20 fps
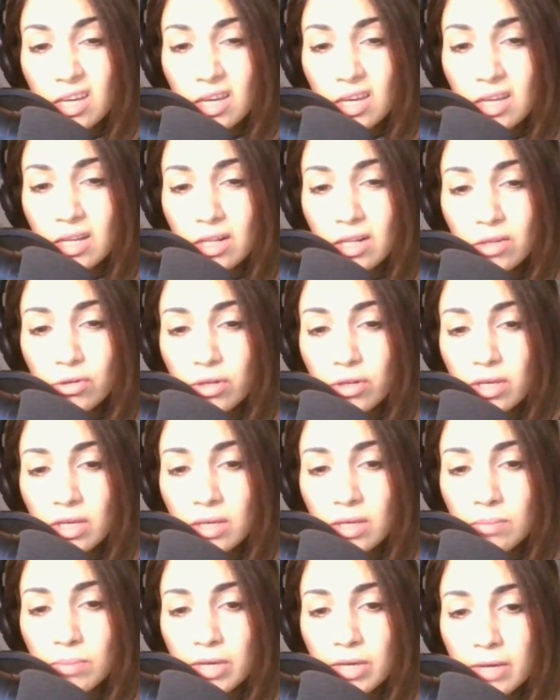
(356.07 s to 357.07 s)

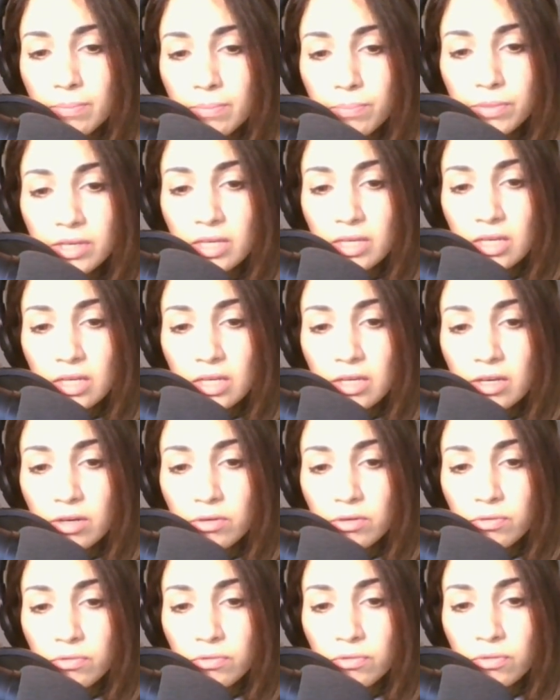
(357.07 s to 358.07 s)
including BMP,
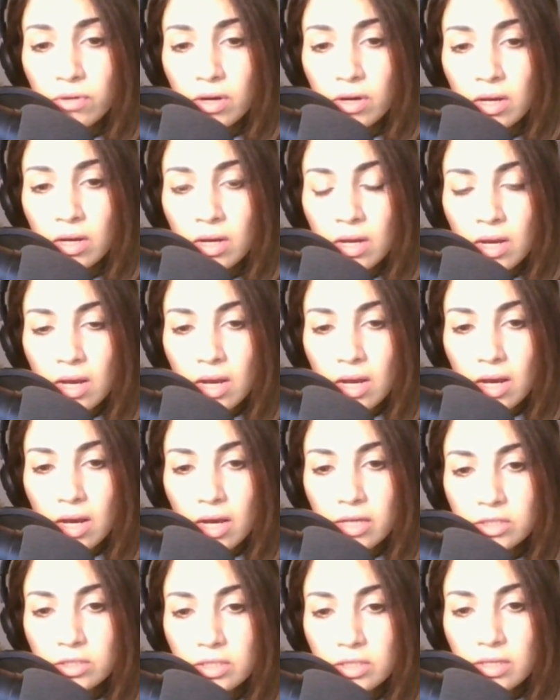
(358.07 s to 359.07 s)
GIF,
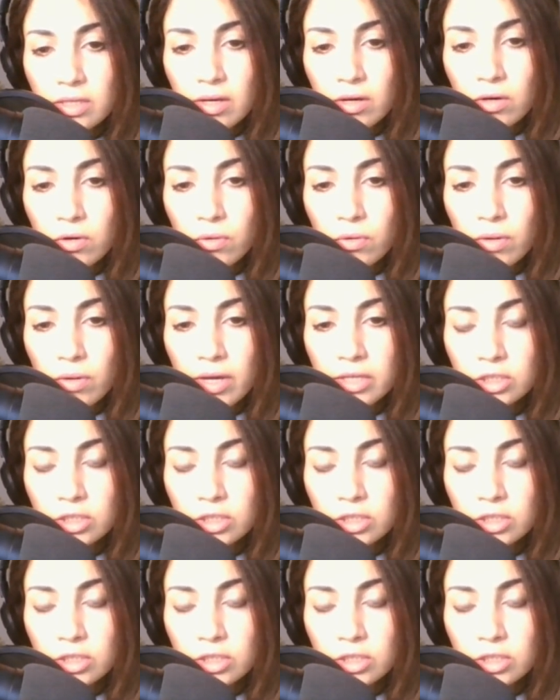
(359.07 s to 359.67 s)
ICO, and